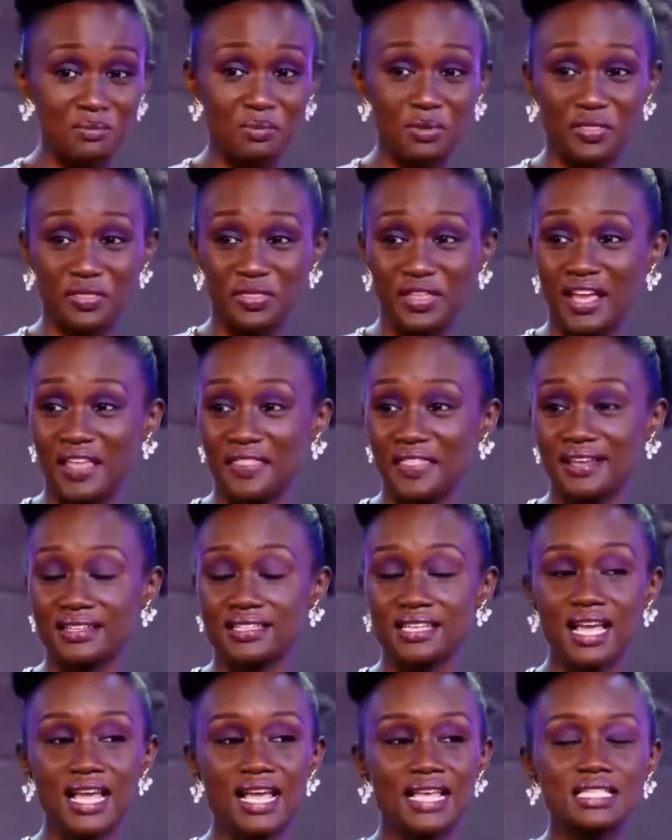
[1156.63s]
people think
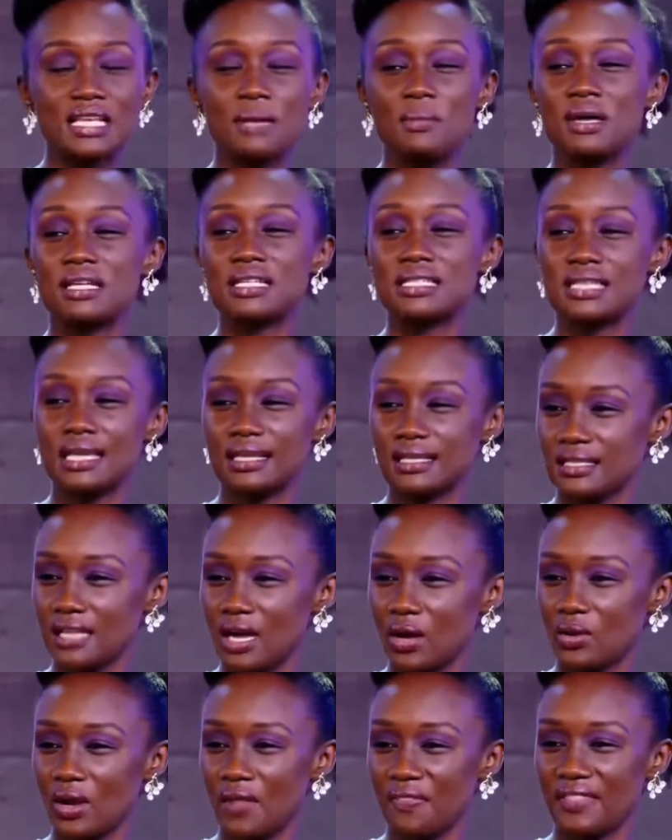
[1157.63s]
that someone sat
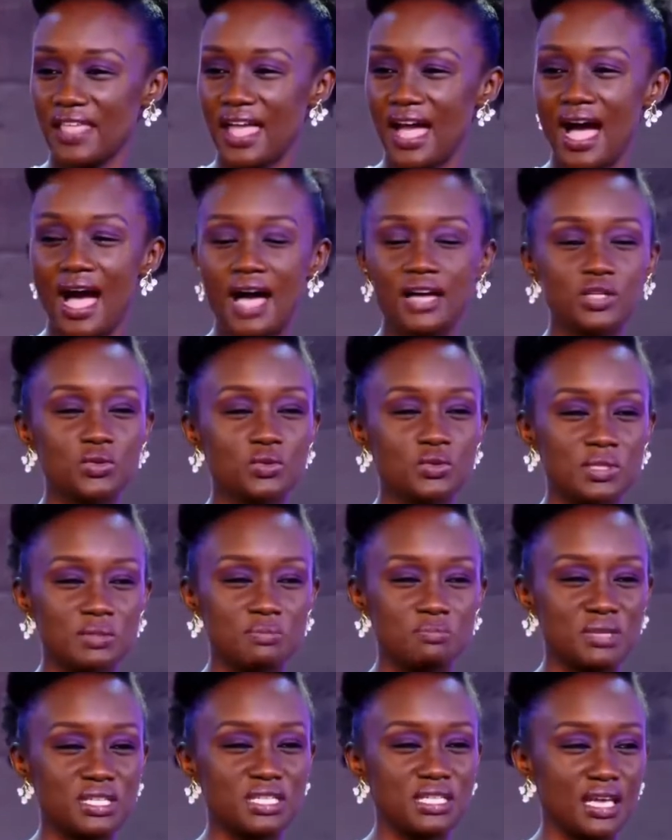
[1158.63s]
down and their heart was
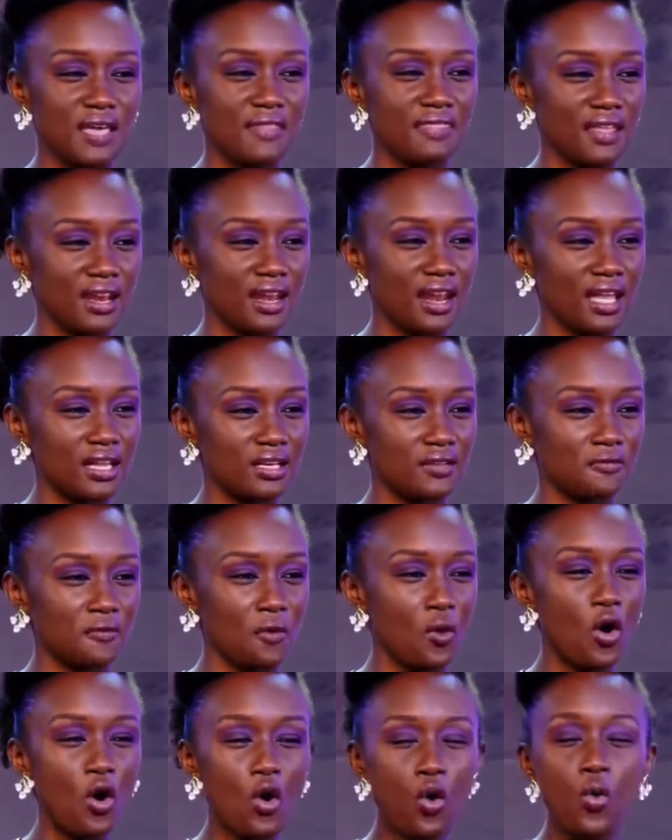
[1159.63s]
beating in the night
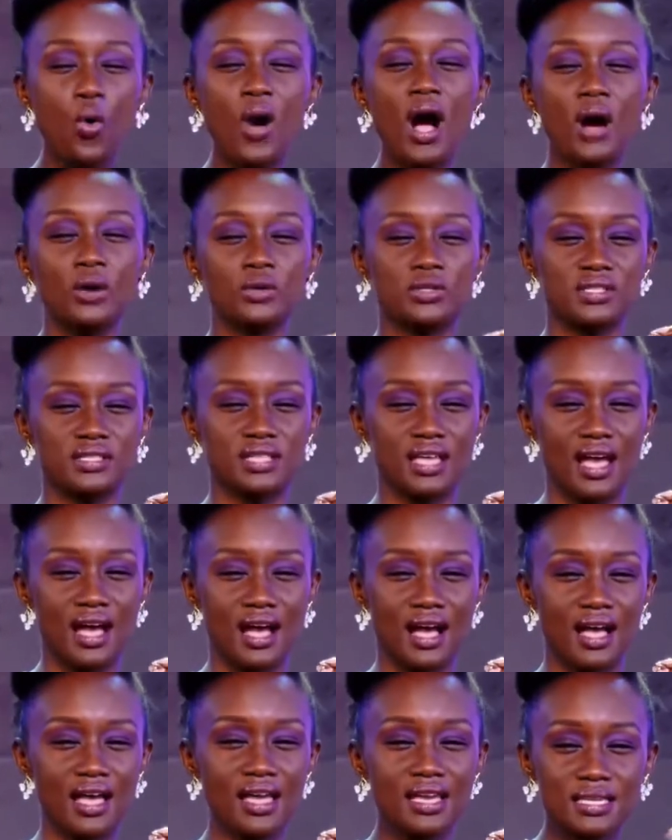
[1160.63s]
for who out
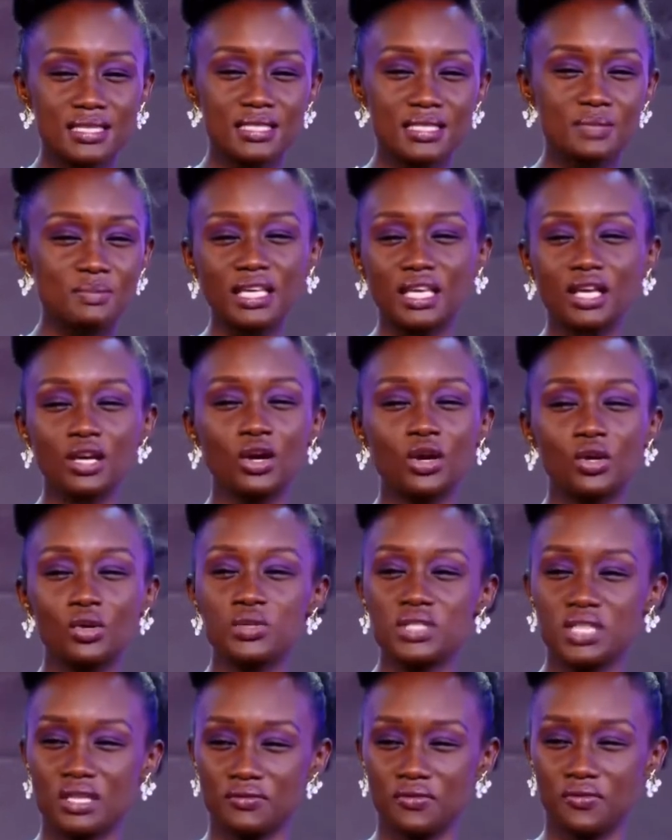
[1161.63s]
there is making
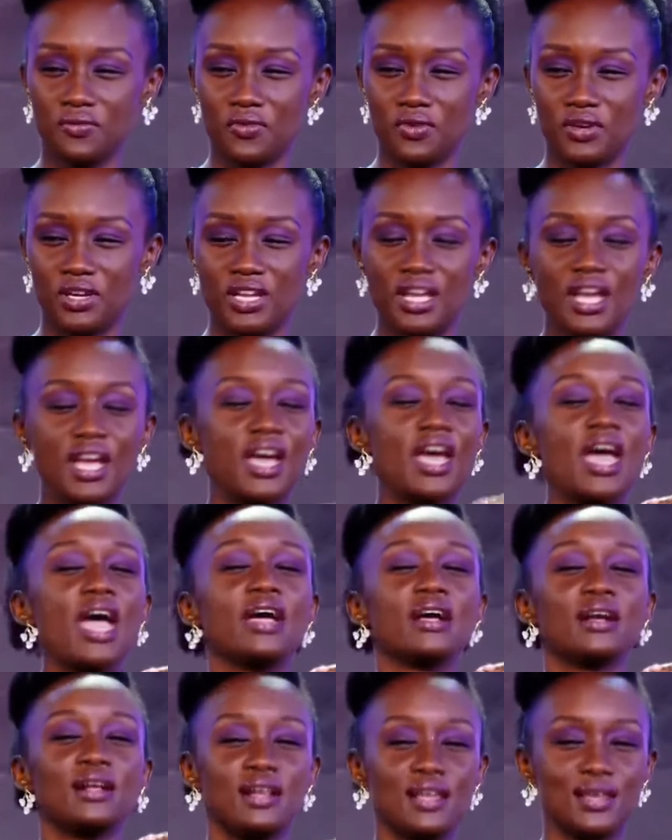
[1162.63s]
gluten-free,
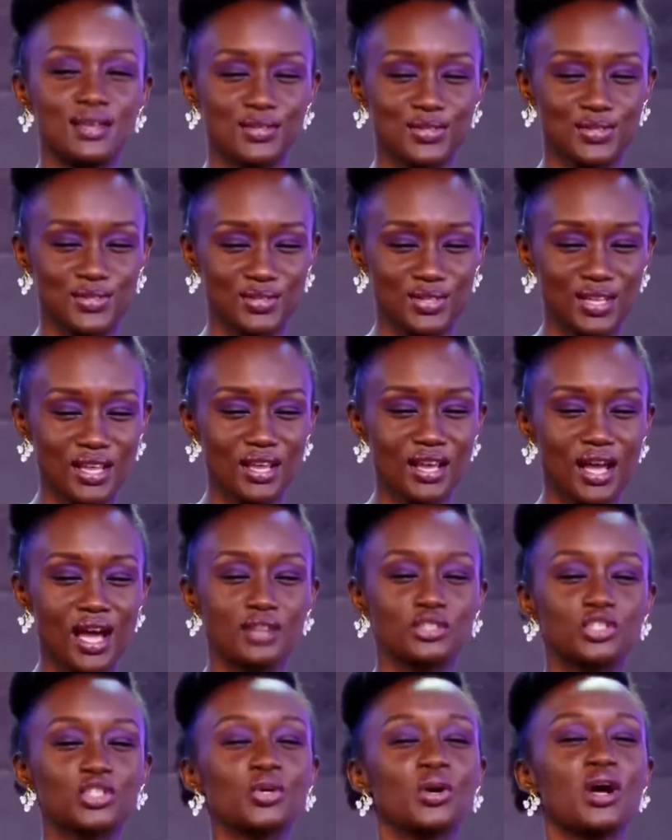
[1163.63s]
eggless,
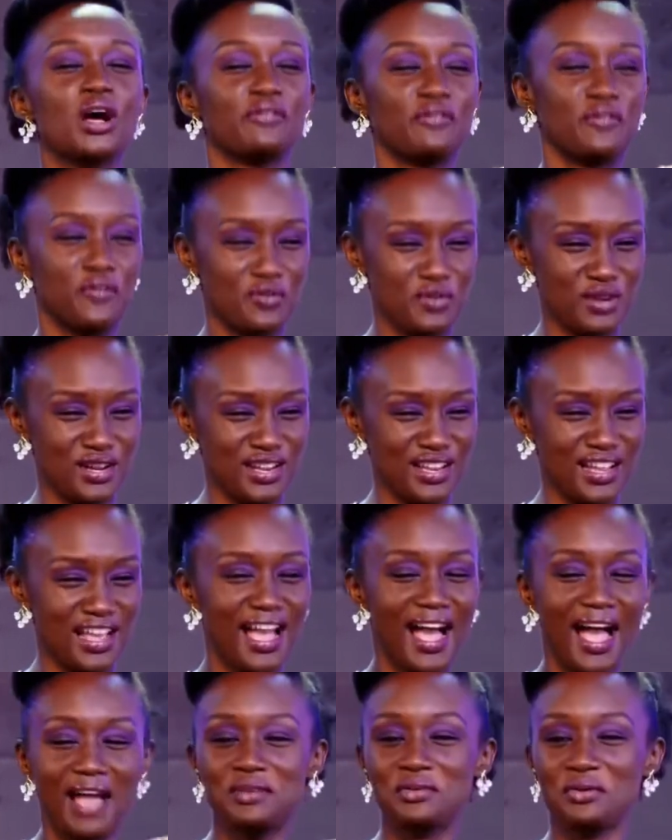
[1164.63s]
sugar-free,
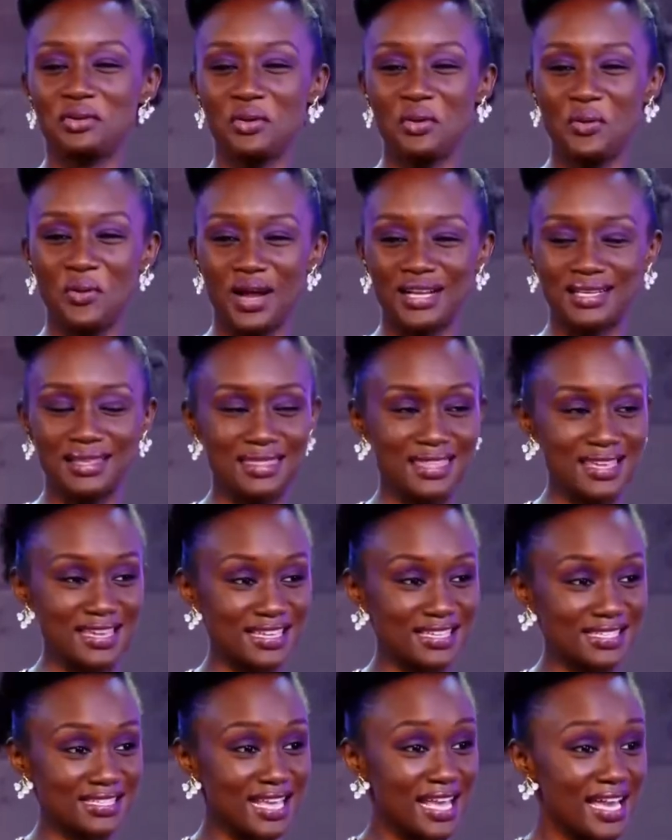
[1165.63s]
I don't know what
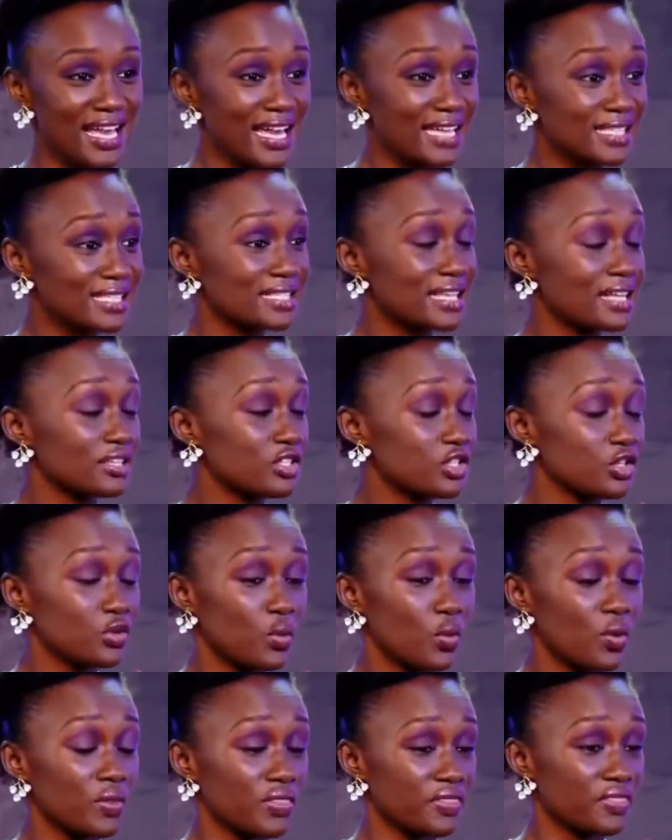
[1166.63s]
things. It's that
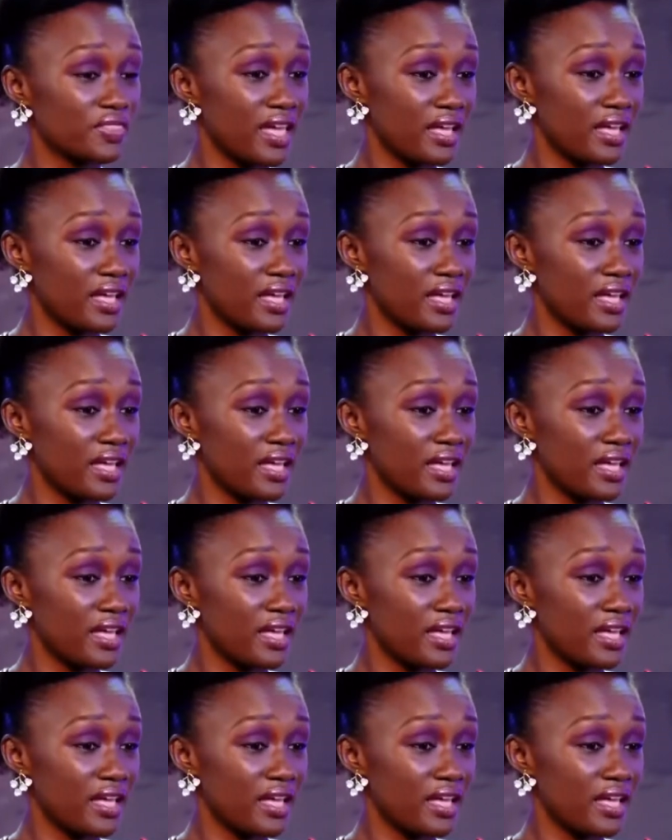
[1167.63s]
you